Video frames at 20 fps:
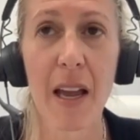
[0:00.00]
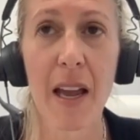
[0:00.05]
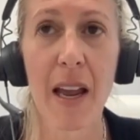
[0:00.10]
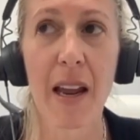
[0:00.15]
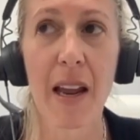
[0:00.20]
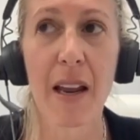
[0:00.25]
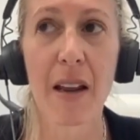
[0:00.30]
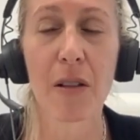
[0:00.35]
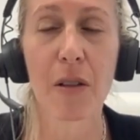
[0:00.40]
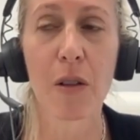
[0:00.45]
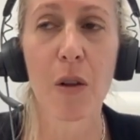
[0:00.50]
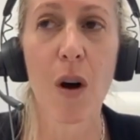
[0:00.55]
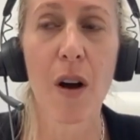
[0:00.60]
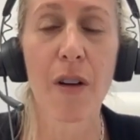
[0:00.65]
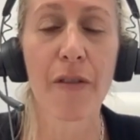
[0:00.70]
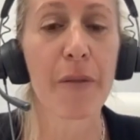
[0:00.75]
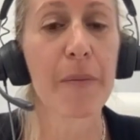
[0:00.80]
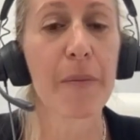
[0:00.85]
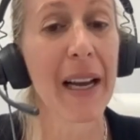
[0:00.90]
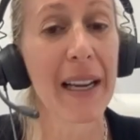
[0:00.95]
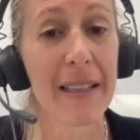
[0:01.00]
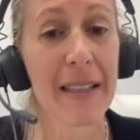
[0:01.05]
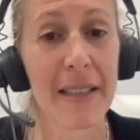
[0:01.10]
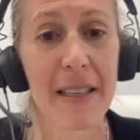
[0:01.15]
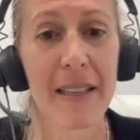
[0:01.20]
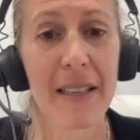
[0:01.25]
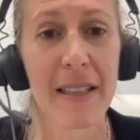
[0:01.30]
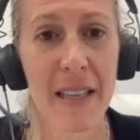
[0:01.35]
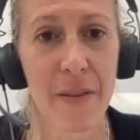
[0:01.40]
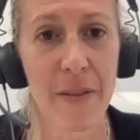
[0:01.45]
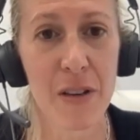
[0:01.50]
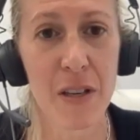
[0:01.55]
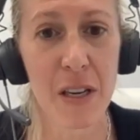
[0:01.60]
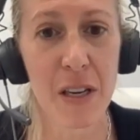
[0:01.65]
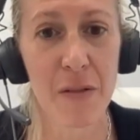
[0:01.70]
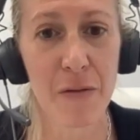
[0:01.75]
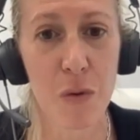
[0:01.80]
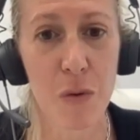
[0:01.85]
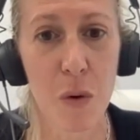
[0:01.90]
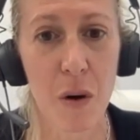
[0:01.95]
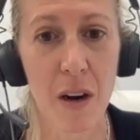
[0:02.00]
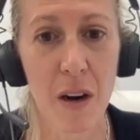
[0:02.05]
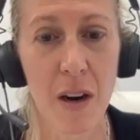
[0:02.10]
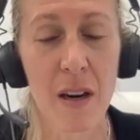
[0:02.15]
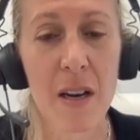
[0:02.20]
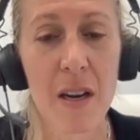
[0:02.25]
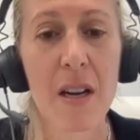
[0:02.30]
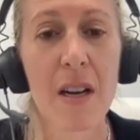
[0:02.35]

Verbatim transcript: a law from 1974